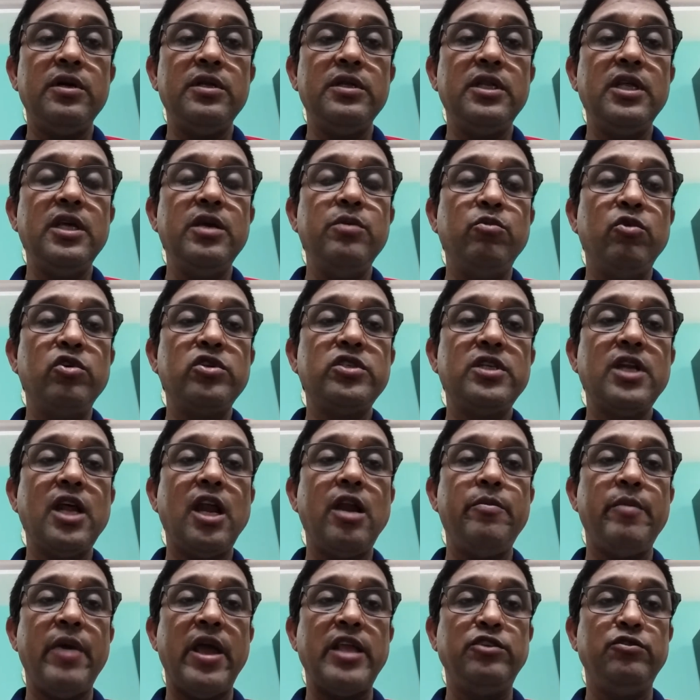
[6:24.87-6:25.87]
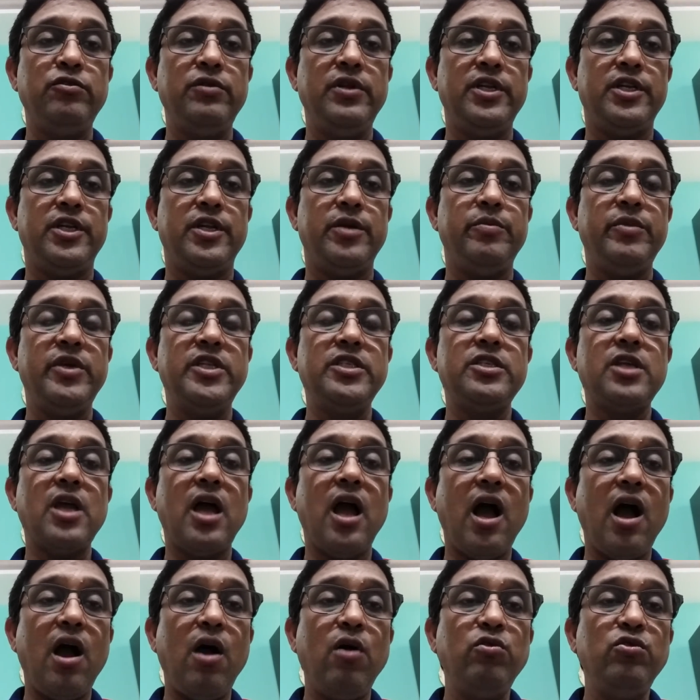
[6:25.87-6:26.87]
emotional maturity. Means
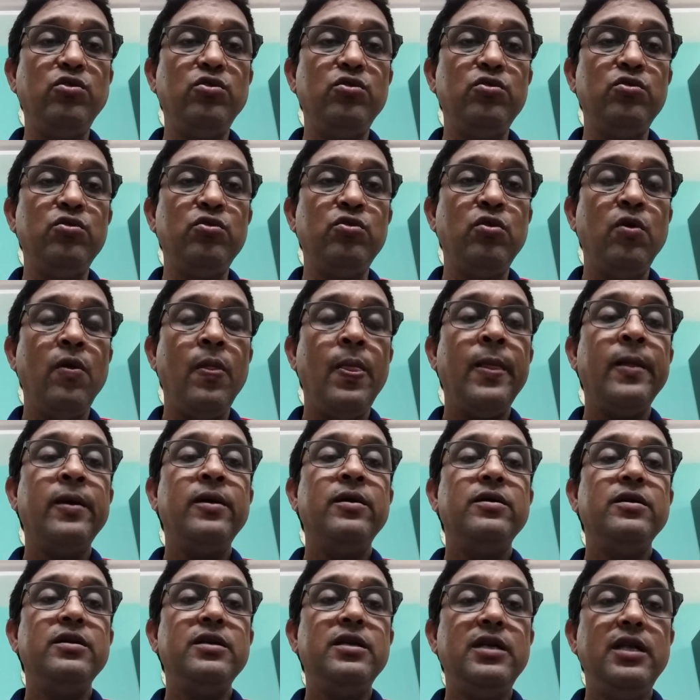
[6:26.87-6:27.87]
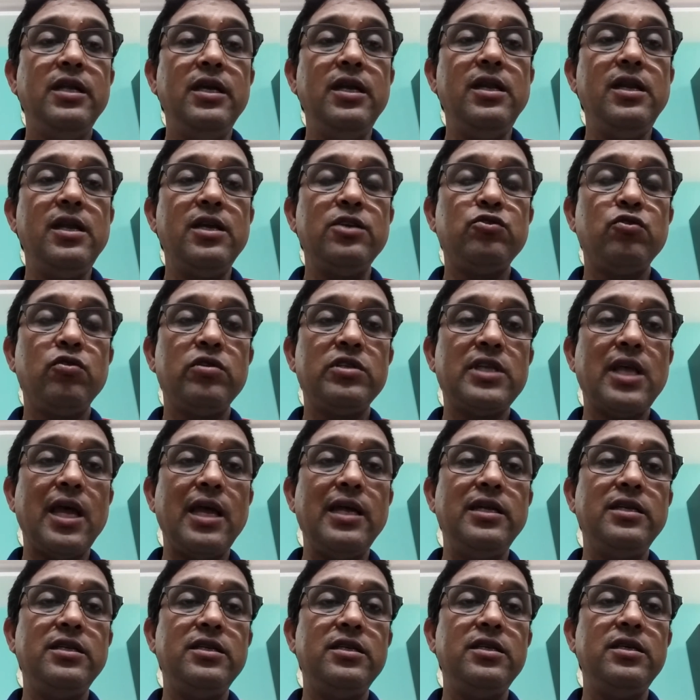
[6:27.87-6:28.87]
how to deal a
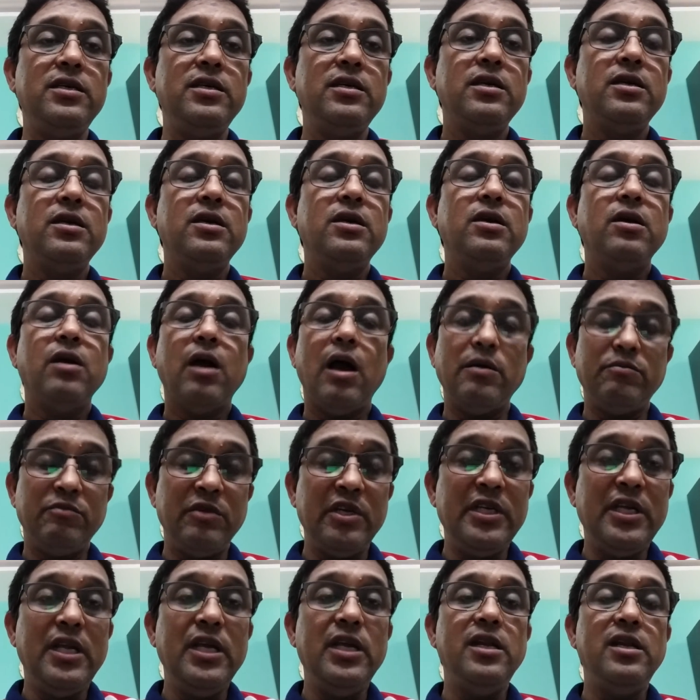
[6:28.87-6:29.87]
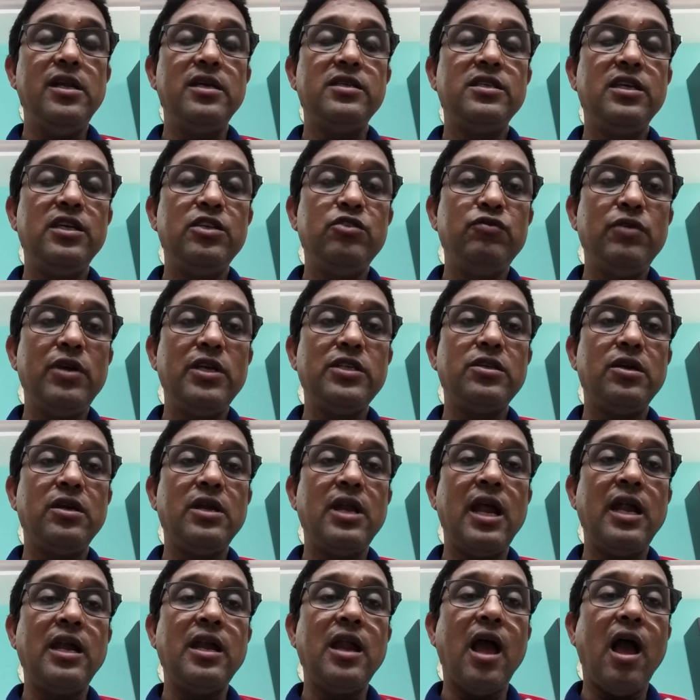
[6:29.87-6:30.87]
society, deal a
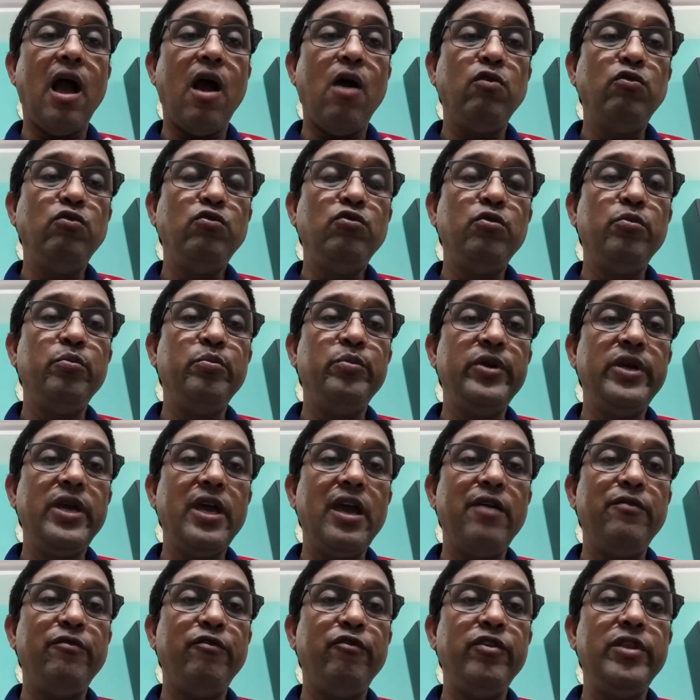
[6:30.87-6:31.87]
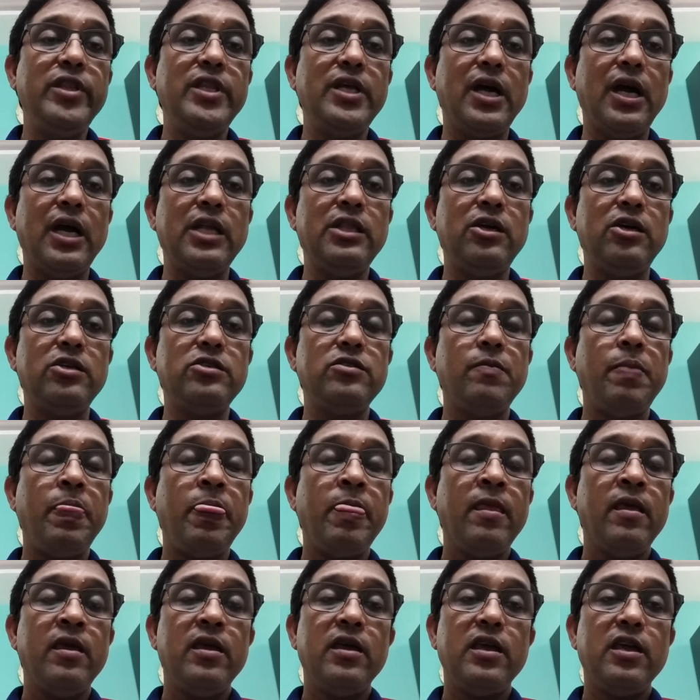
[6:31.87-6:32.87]
situation, and how to behave with others.
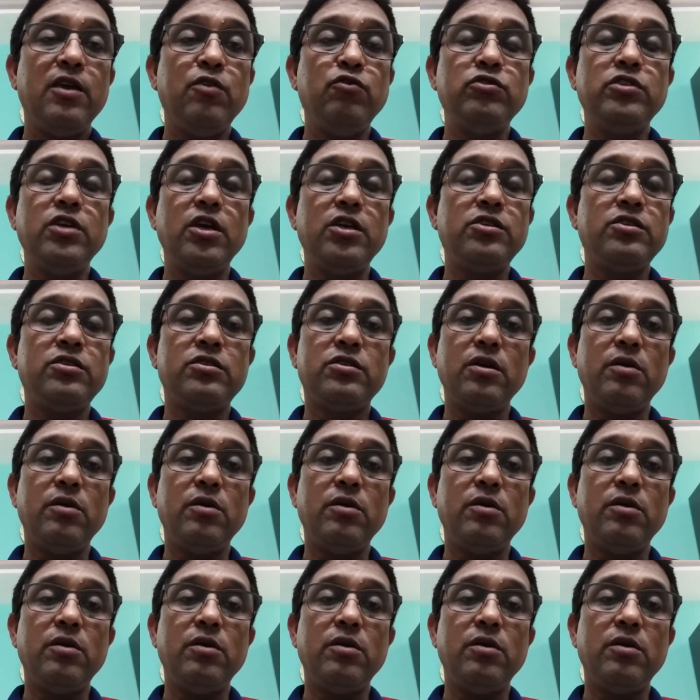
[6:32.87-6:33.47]
You just